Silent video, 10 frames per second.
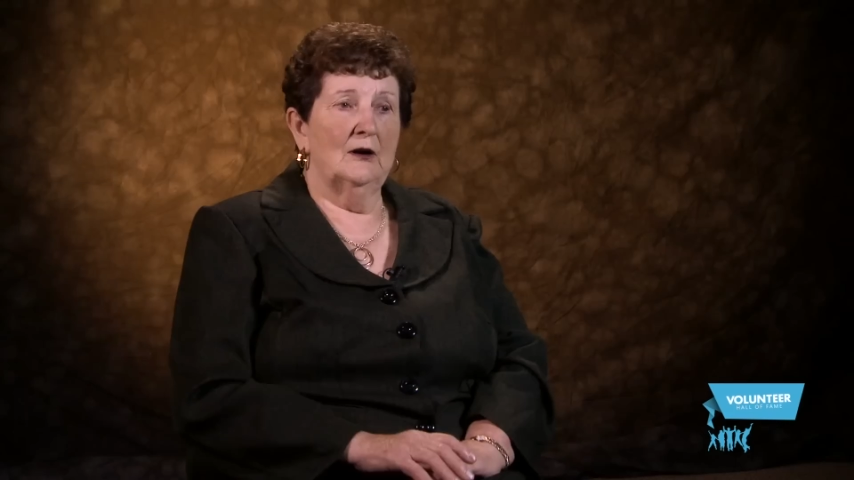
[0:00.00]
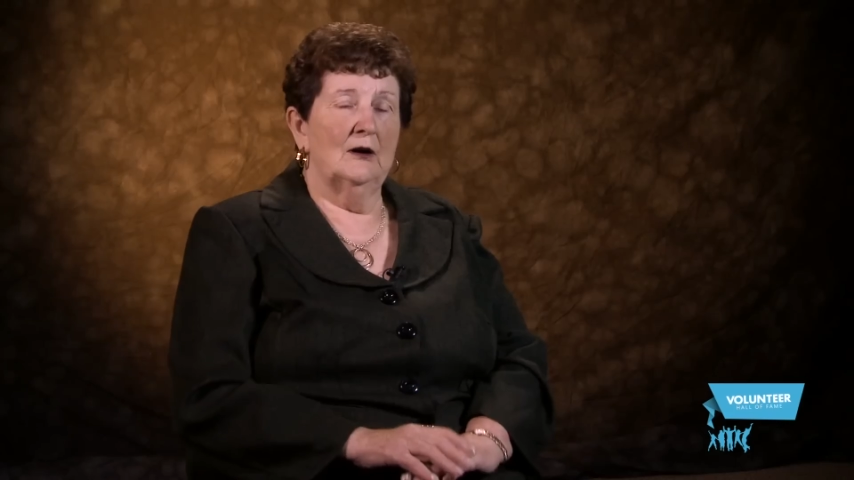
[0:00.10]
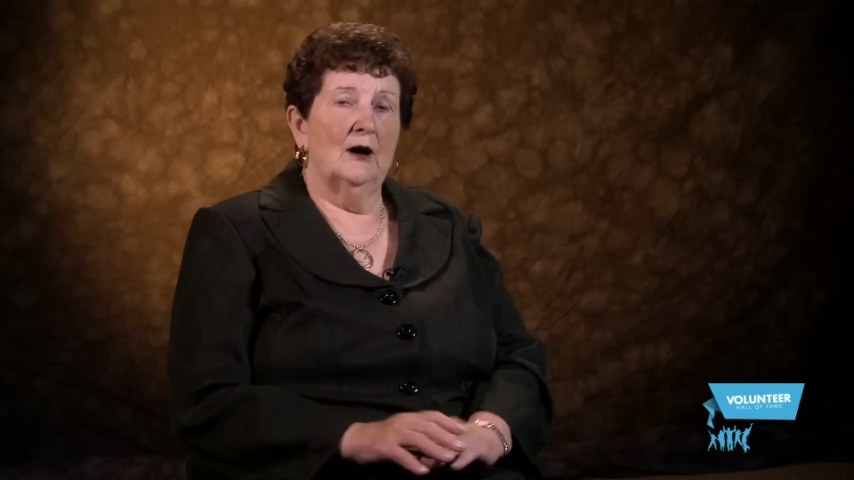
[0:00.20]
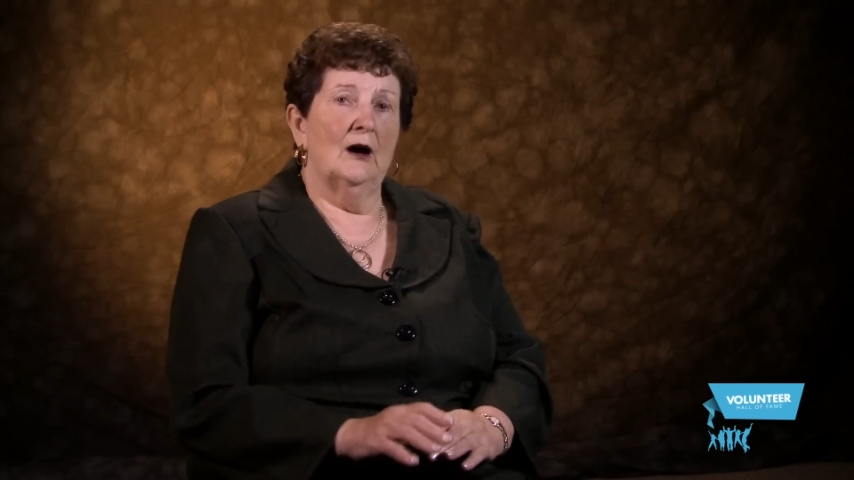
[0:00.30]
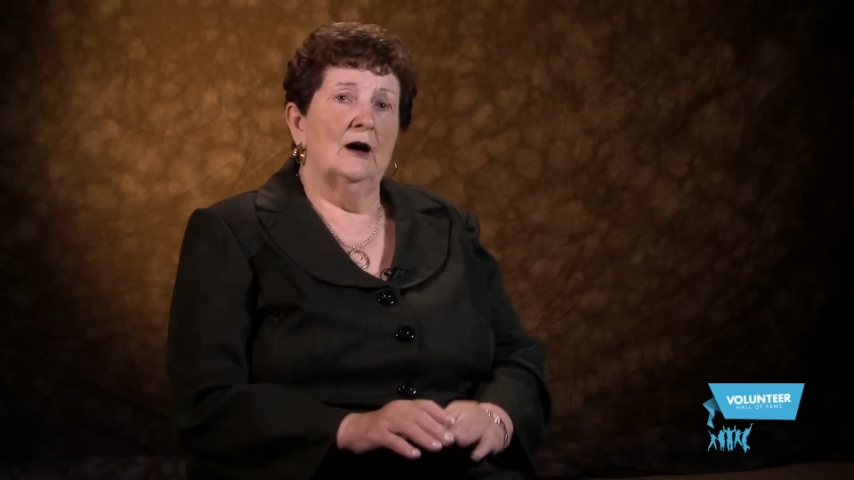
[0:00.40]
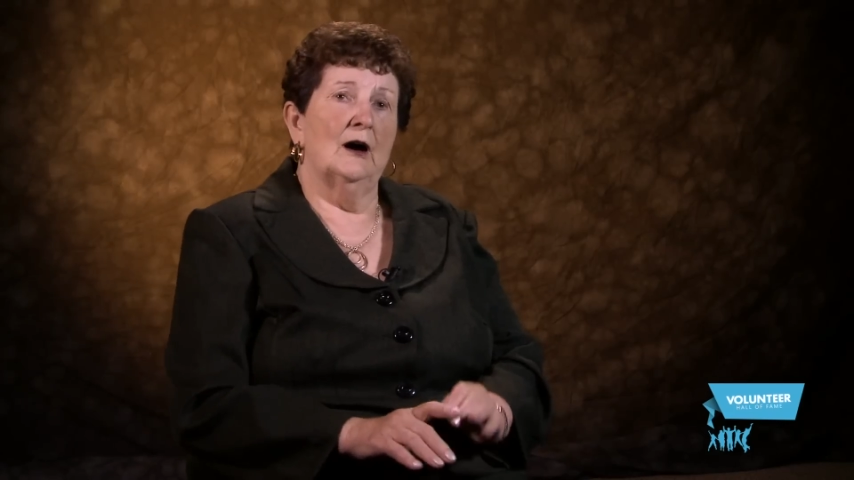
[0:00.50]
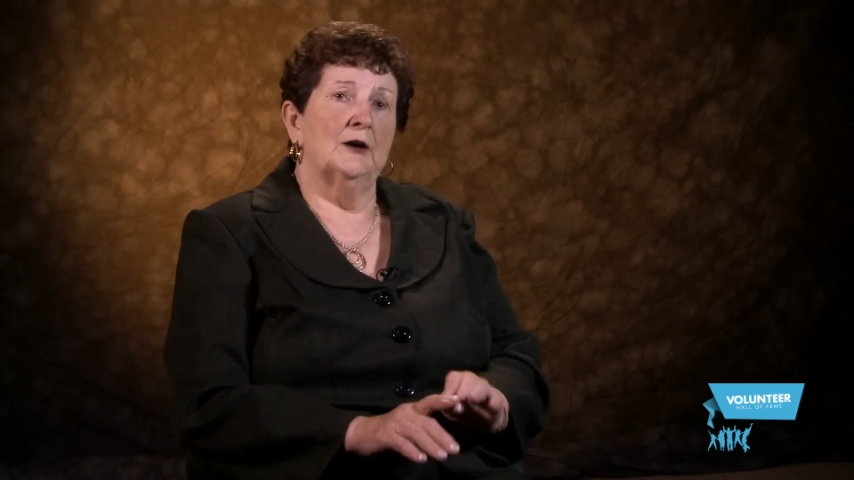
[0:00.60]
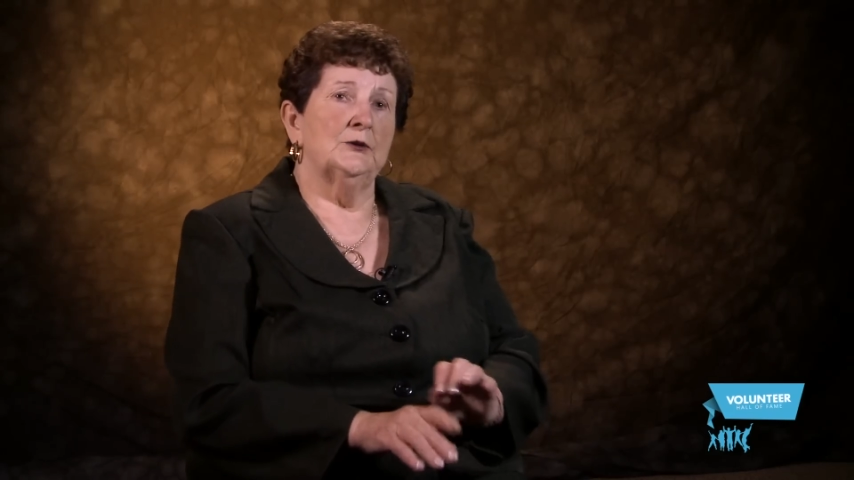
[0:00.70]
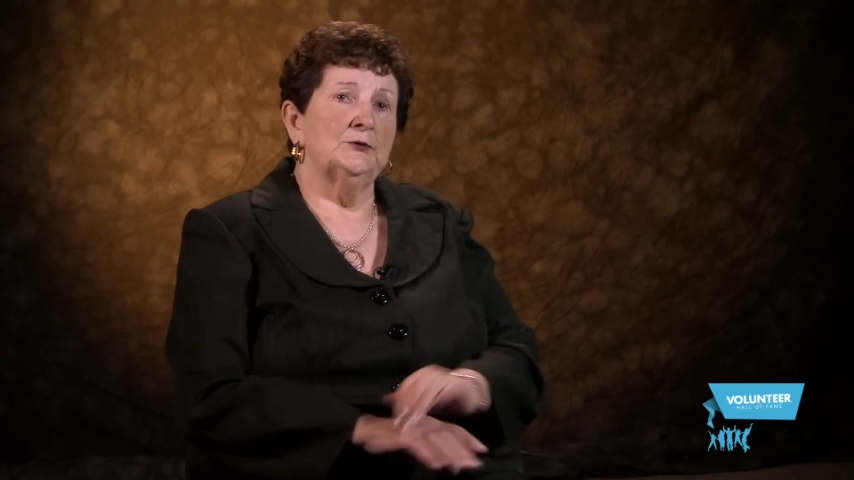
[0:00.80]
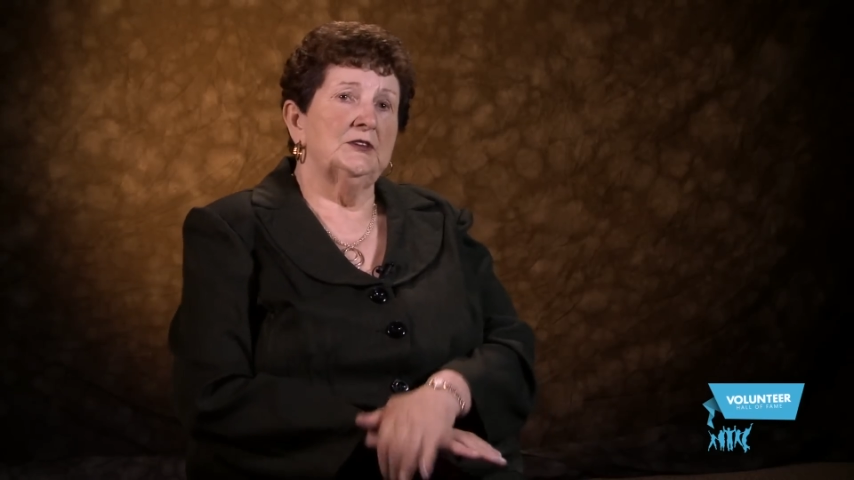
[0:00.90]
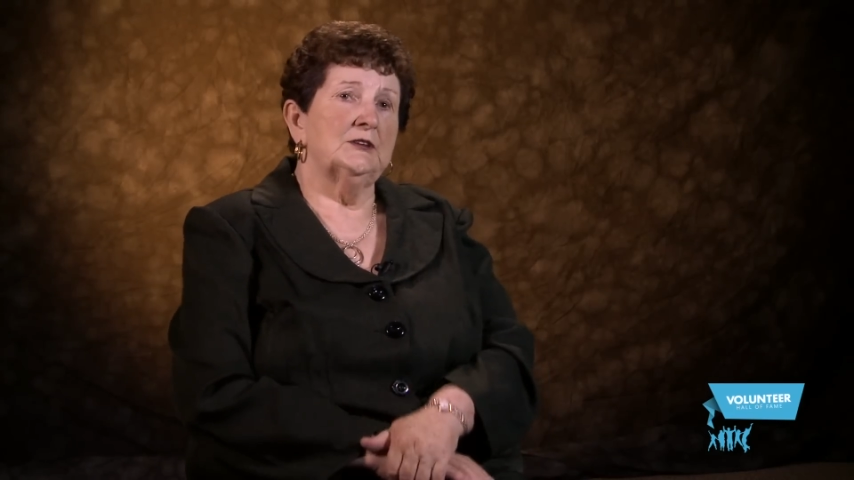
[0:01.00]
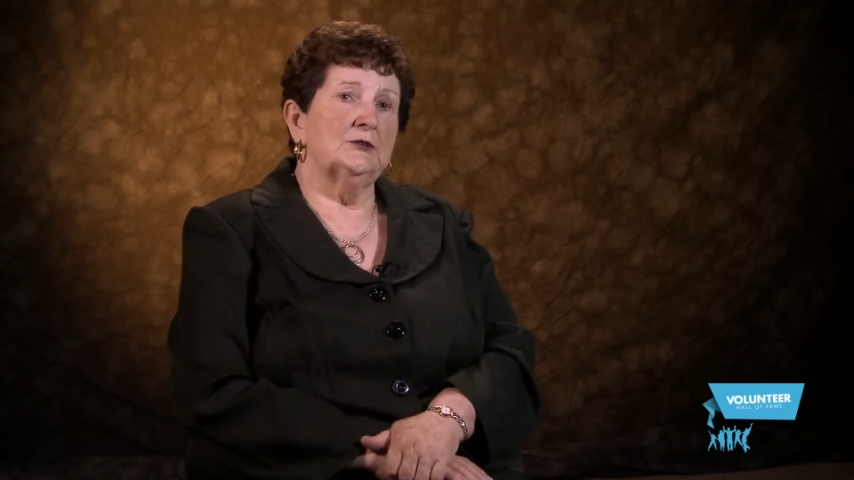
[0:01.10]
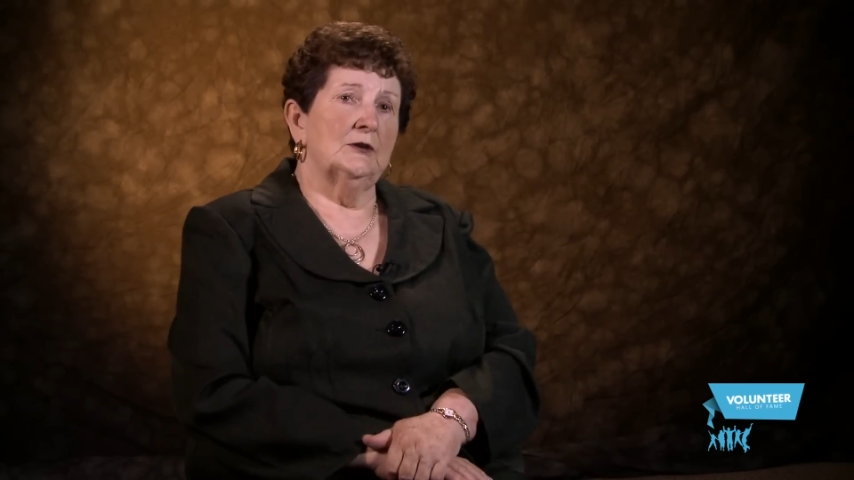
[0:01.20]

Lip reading: I don't think